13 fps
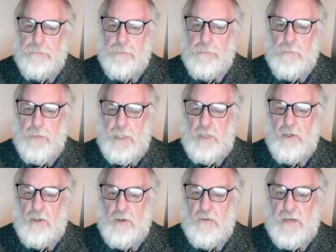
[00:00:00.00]
We need
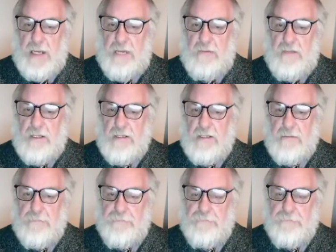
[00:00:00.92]
you to forgive us,
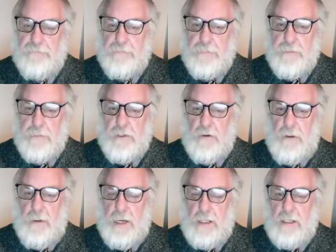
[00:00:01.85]
to
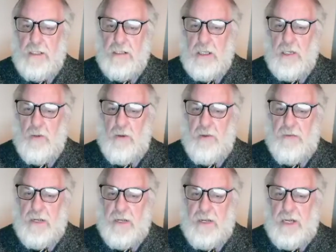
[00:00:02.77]
remind us that you are a
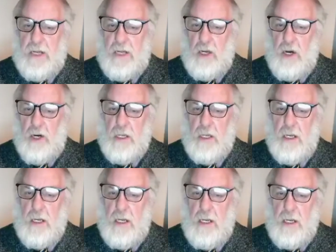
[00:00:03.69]
forgiving God,
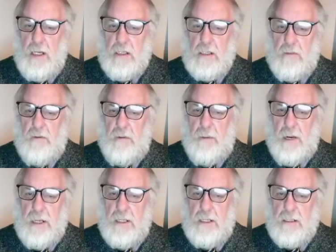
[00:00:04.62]
to
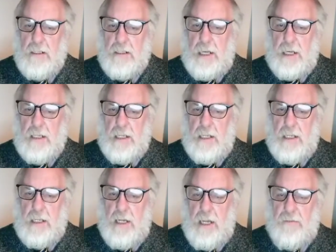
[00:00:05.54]
remind us that
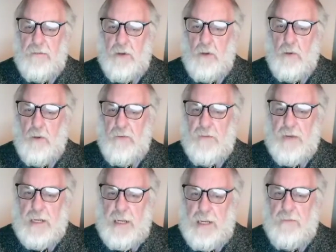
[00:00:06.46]
in love you would
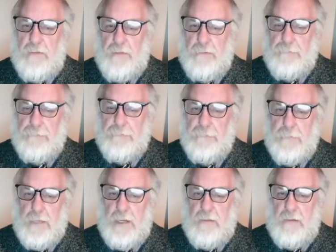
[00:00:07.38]
forgive
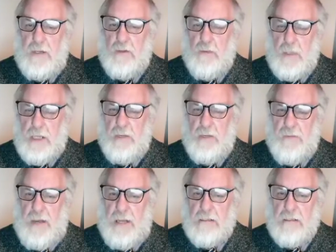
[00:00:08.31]
even as we
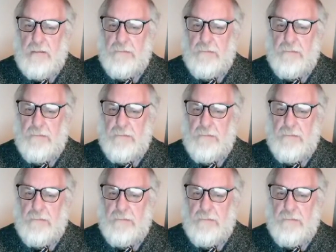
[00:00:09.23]
confess.